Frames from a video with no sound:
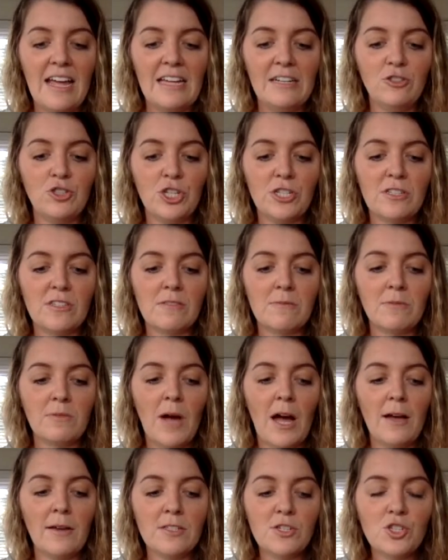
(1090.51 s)
just
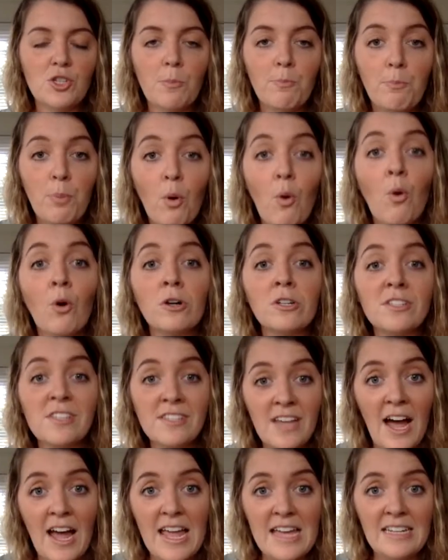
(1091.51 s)
support
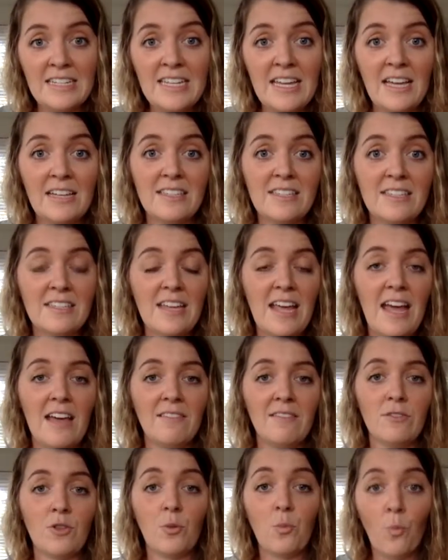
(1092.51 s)
scientists
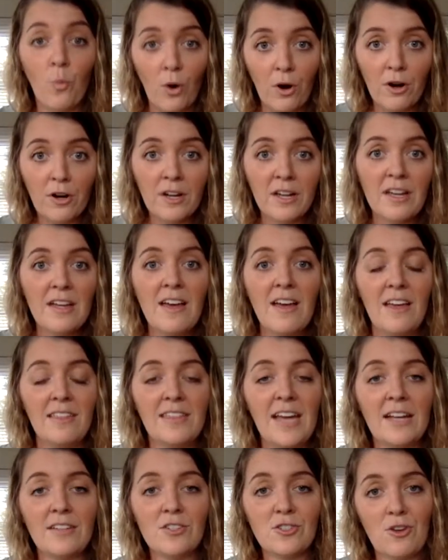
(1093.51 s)
and the work
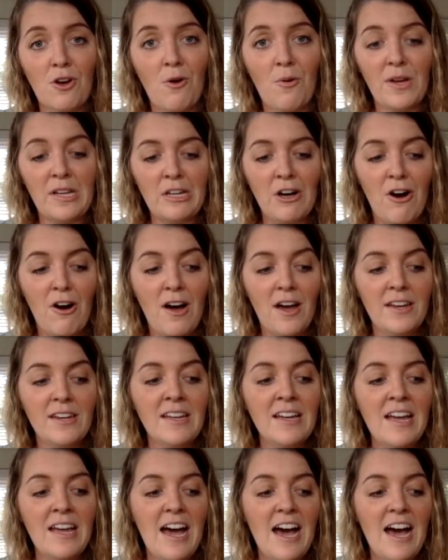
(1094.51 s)
that's going on.